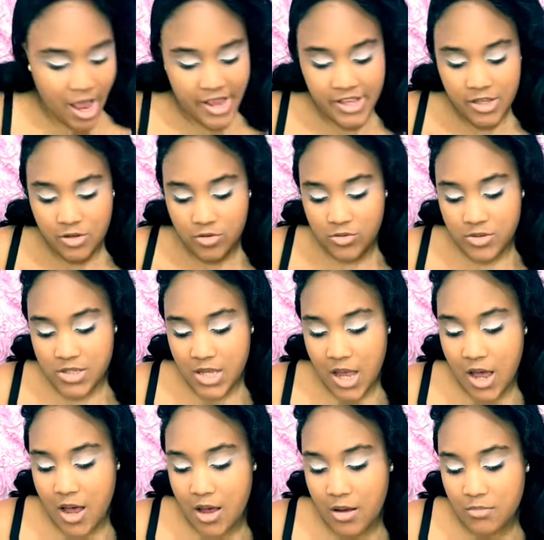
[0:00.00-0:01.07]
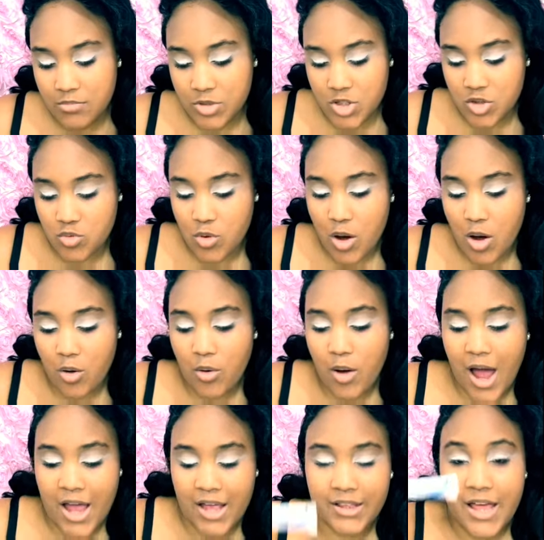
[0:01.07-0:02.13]
I use um, duo
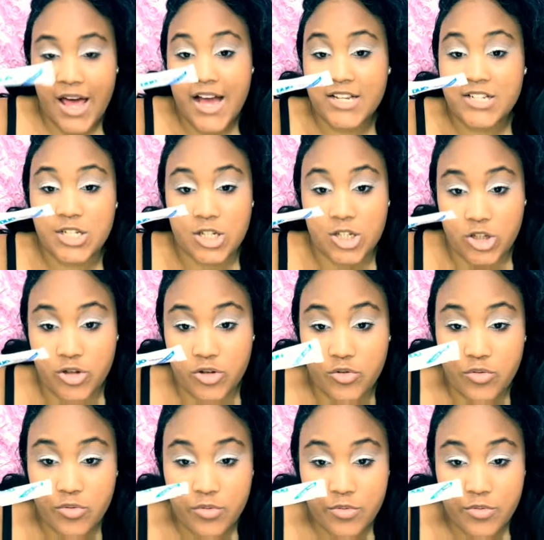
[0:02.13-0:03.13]
eyelash glue